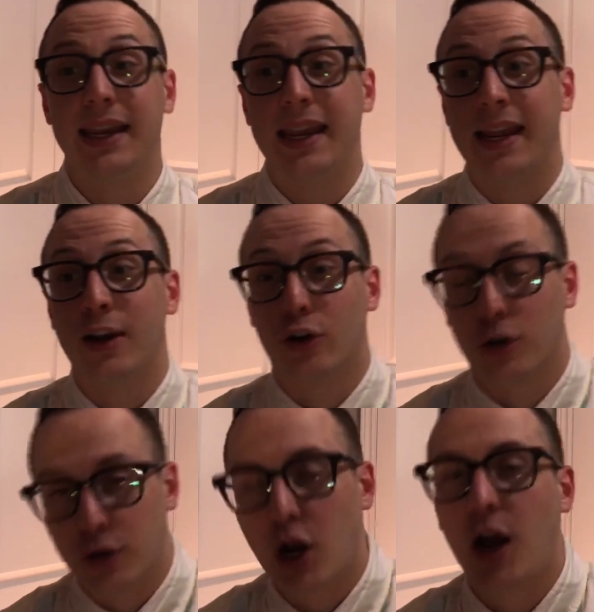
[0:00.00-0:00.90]
in her
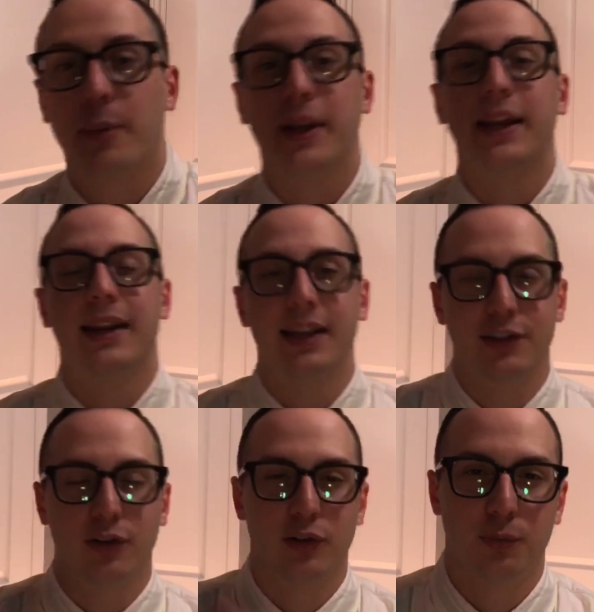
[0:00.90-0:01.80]
comedy, it is
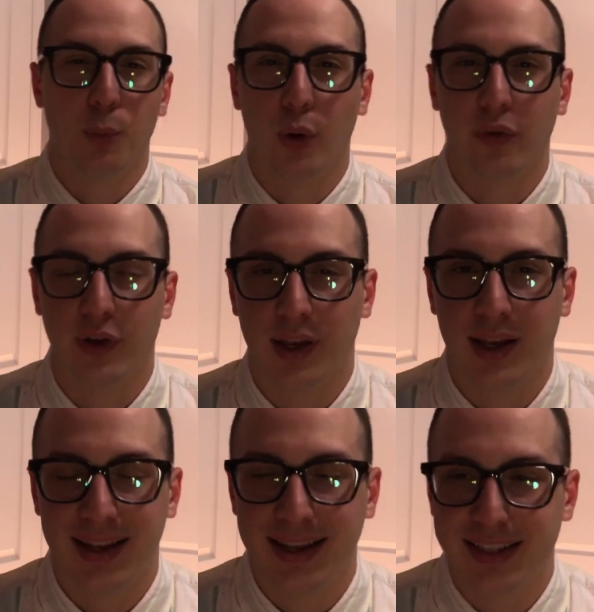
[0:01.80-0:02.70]
sort of more of
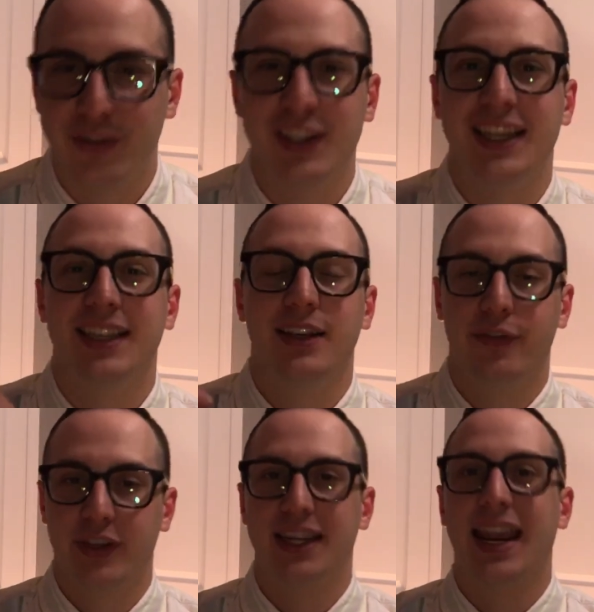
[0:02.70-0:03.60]
a, a
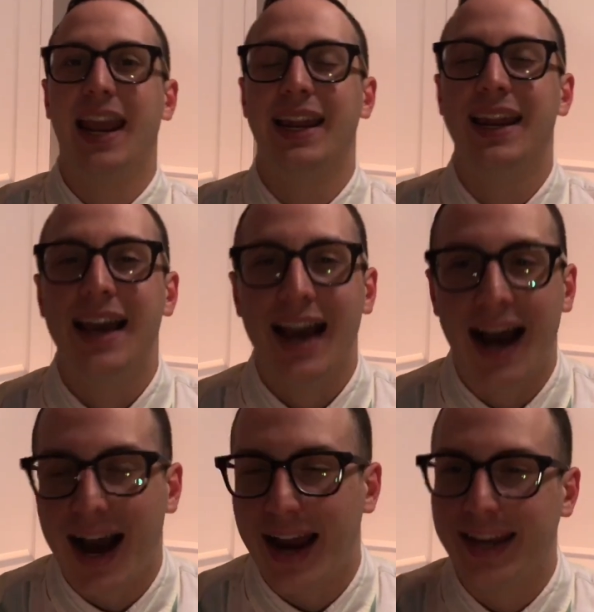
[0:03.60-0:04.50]
sophisticated,
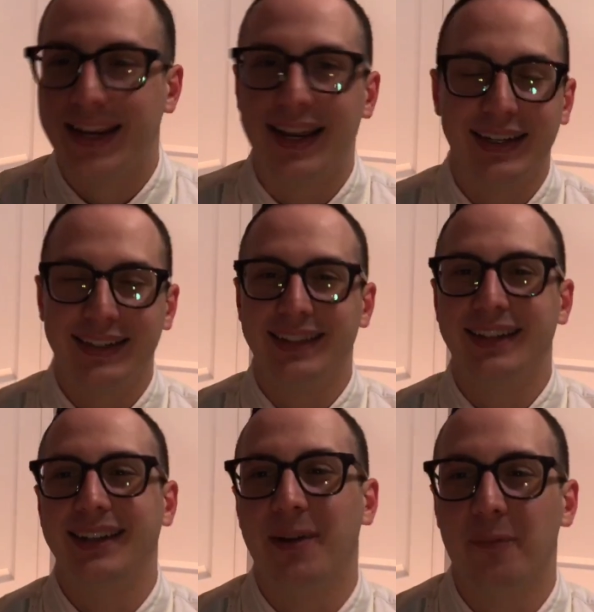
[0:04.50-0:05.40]
high uh,
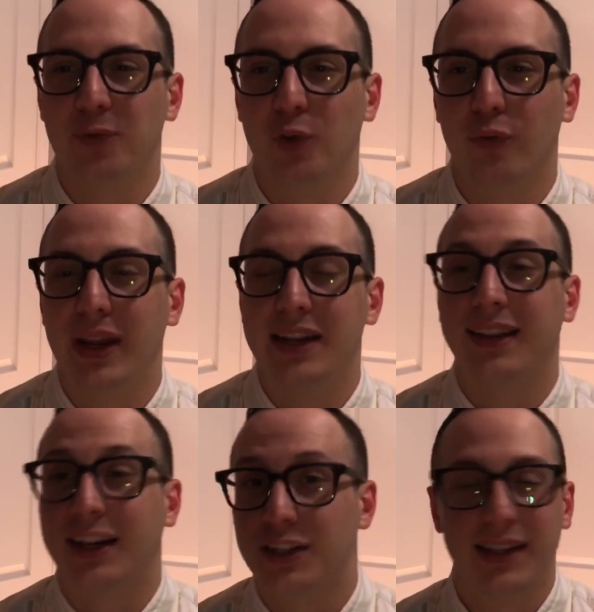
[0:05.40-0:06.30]
uh, um, sort of
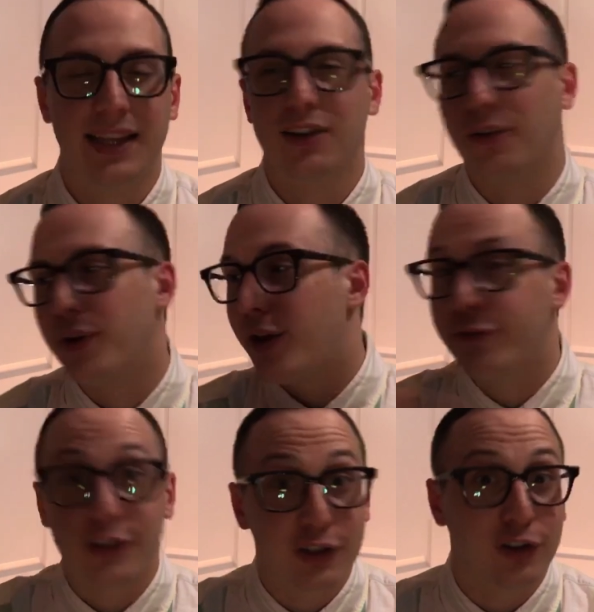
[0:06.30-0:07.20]
intellect, less on
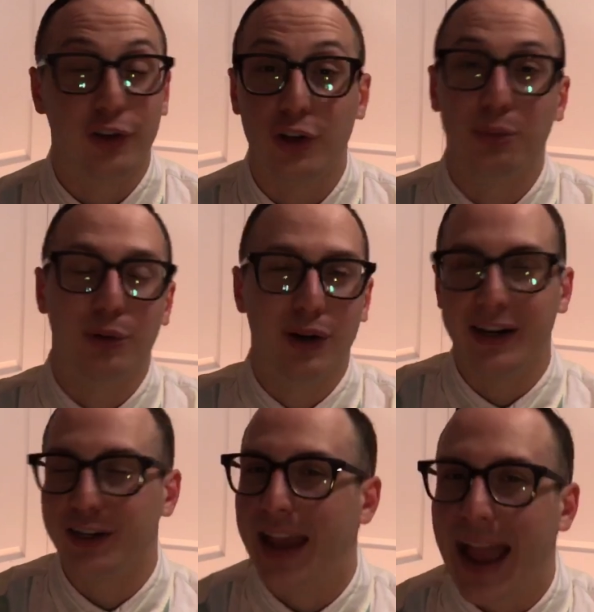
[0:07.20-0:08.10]
physical humor
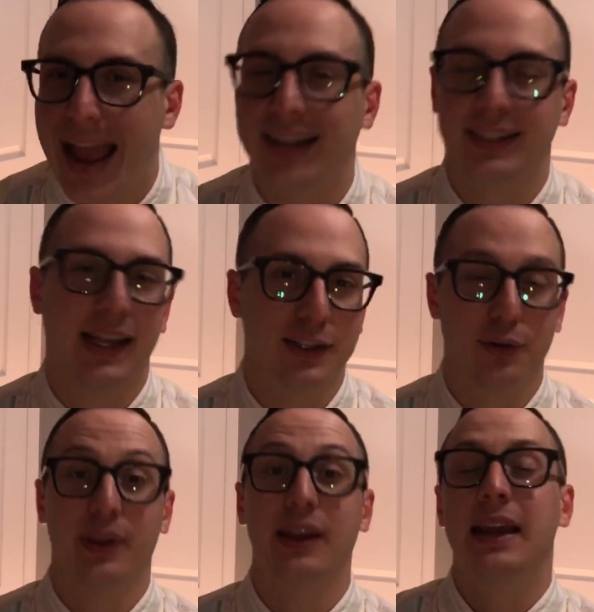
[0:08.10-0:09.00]
and gags and that
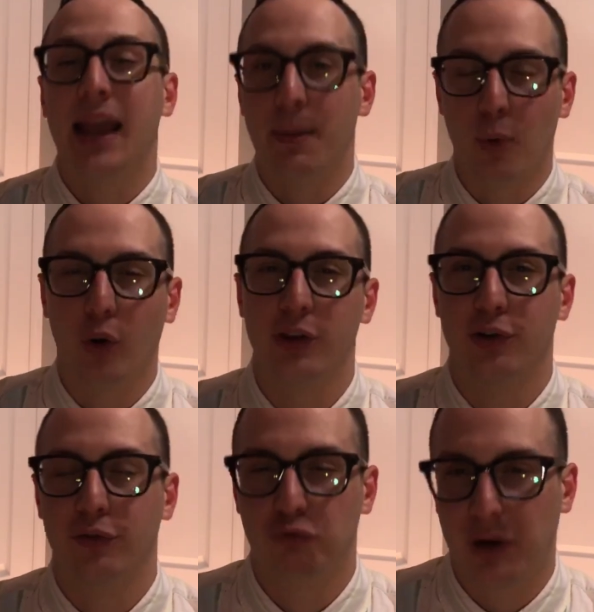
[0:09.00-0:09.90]
sort of thing, and more on
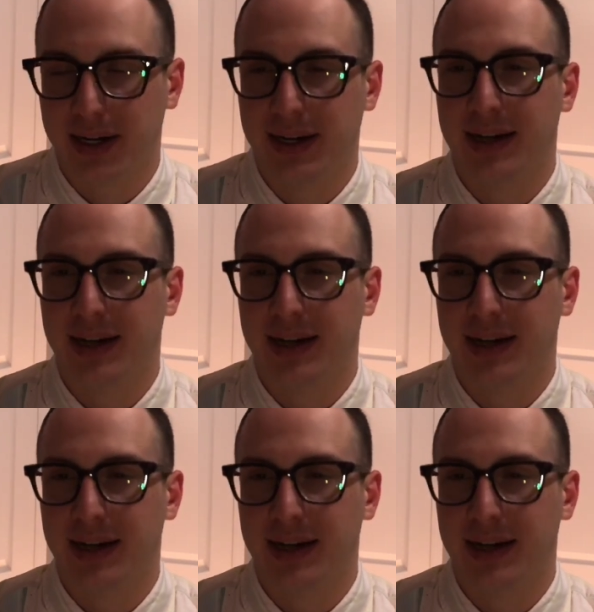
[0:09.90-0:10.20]
sort of dry,